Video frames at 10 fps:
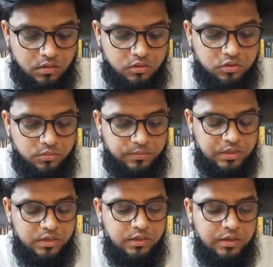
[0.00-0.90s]

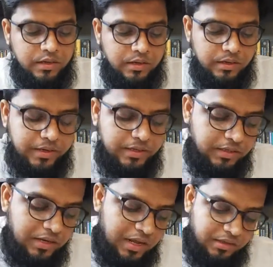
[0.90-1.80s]
So
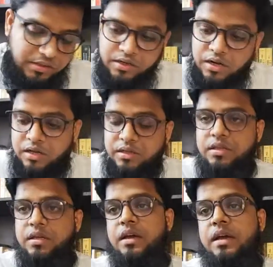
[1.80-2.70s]
in the last
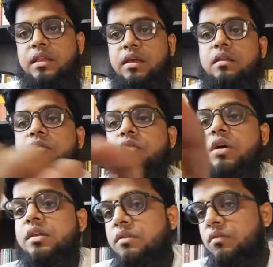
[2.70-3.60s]
class, I think the
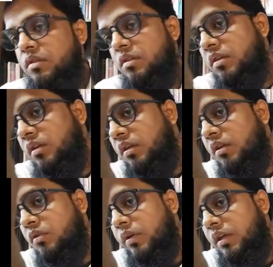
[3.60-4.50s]
voice was
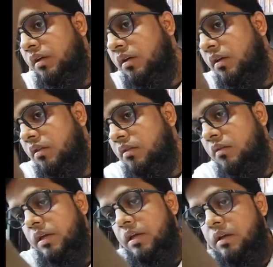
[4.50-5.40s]
echoing,
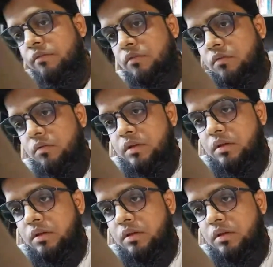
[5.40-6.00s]
so I have to